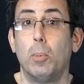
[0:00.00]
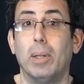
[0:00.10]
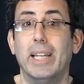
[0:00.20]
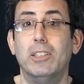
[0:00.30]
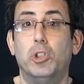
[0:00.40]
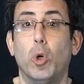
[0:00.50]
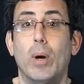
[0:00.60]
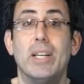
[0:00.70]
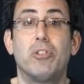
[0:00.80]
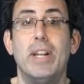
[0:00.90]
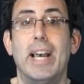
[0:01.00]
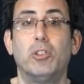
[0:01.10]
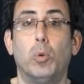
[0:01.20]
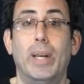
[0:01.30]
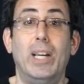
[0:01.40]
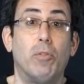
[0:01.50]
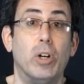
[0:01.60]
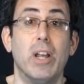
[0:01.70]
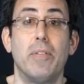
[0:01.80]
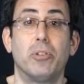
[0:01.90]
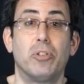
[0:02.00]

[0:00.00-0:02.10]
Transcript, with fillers: Please join us next week for another